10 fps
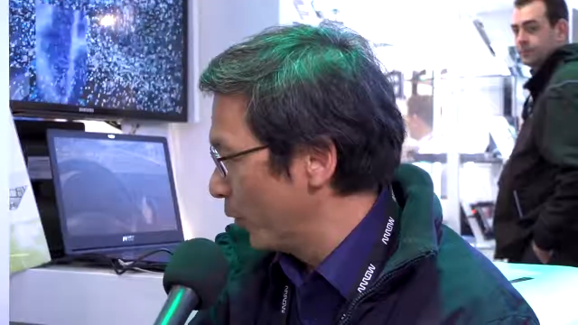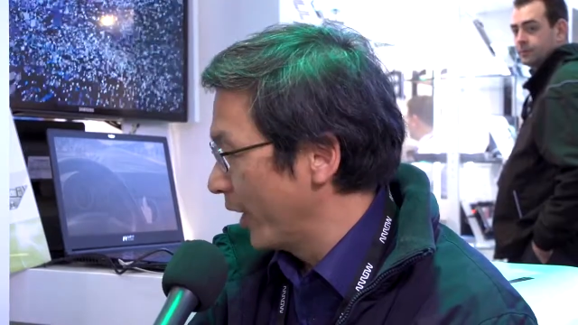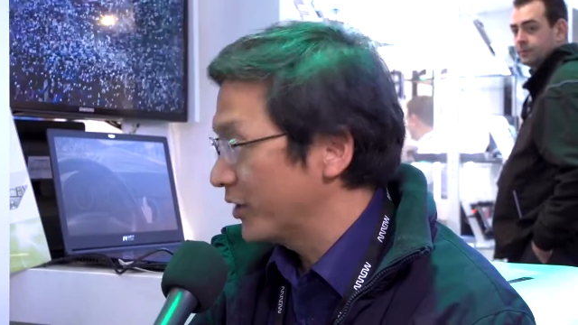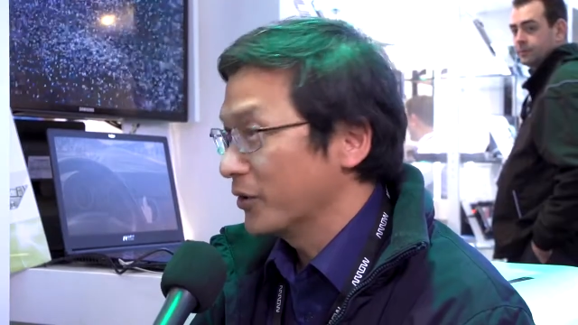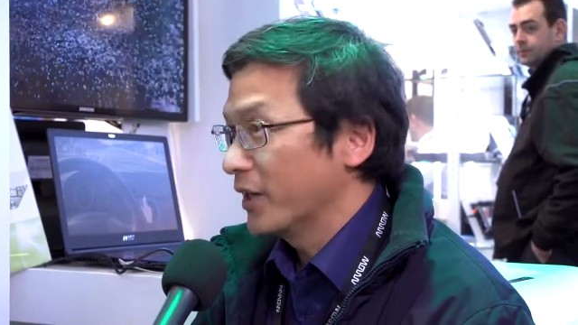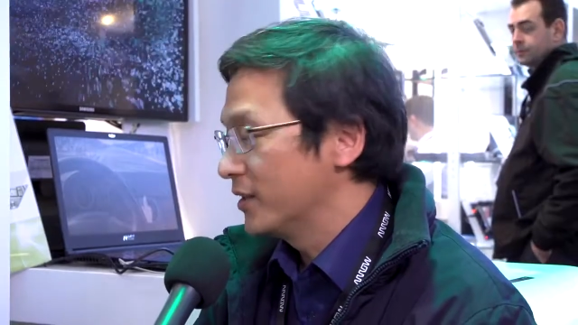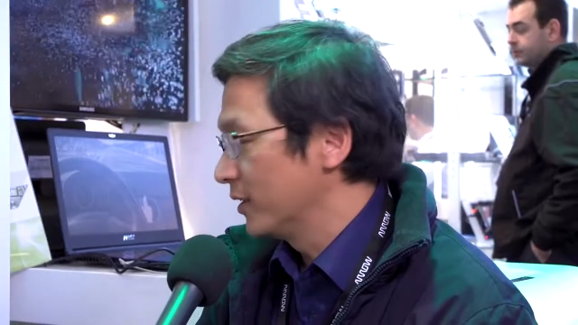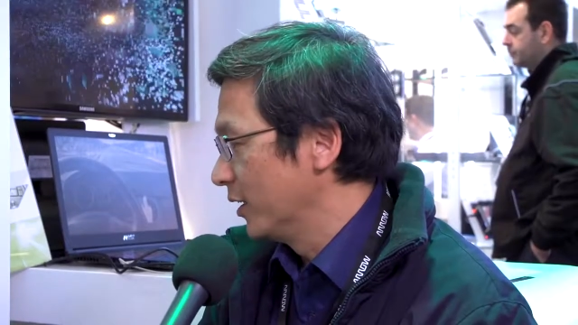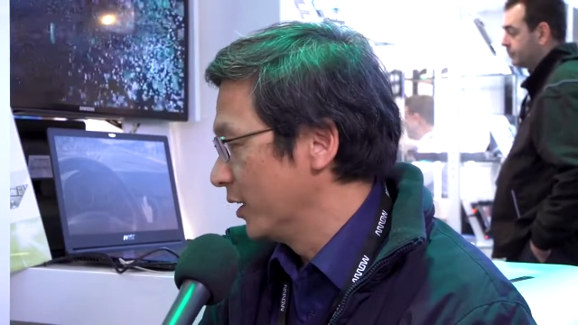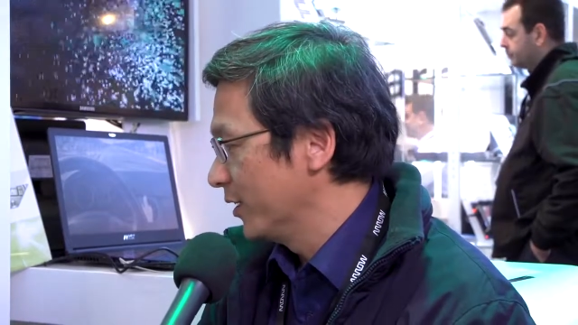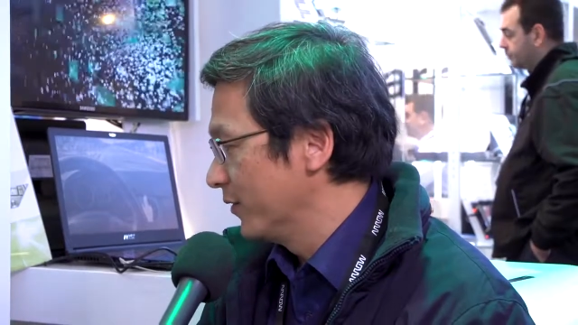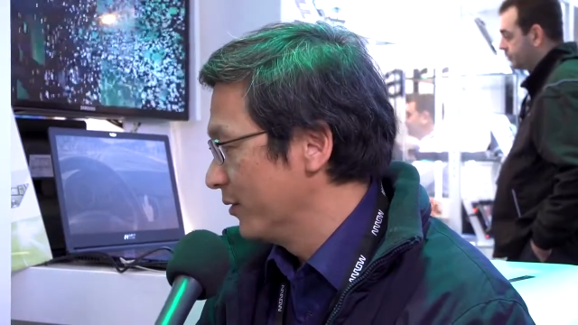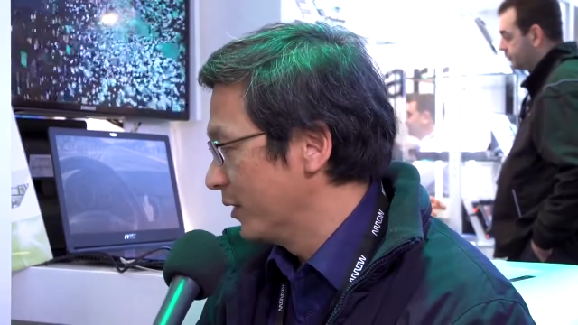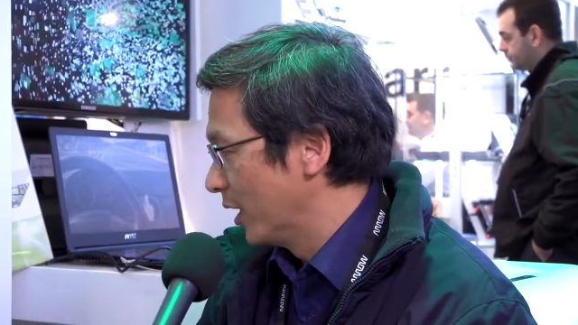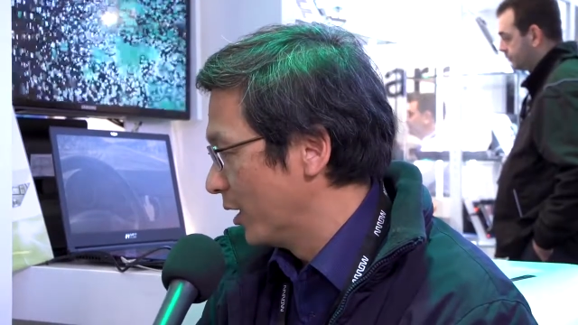Speaker 1: ball actually is uh,
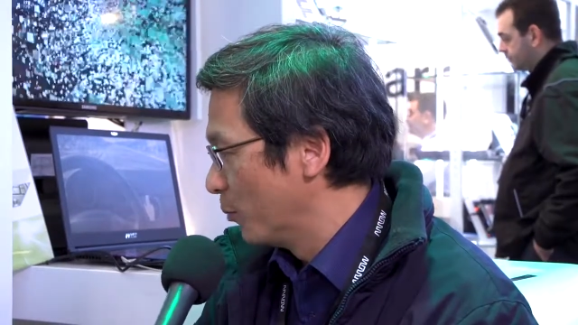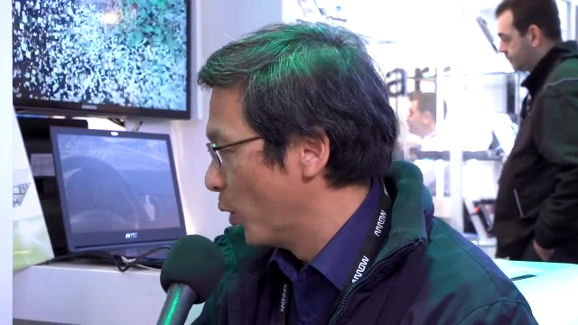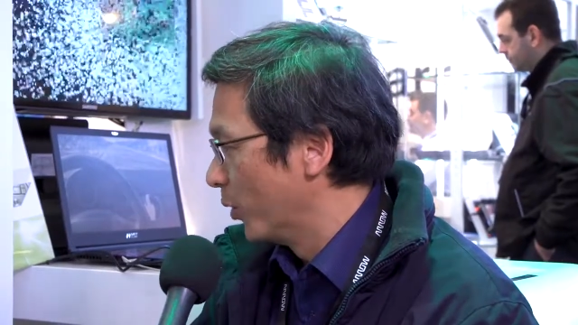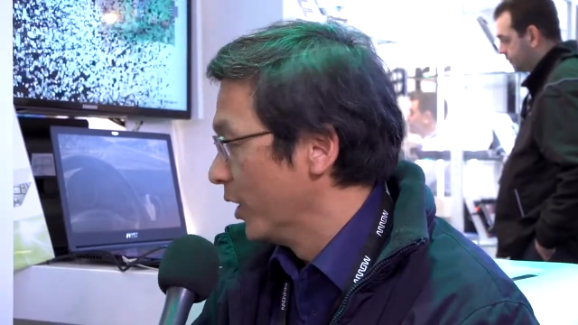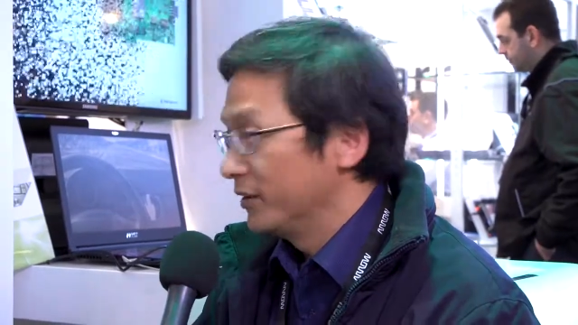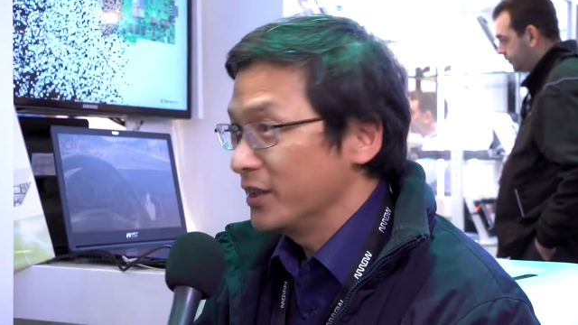even uh, more.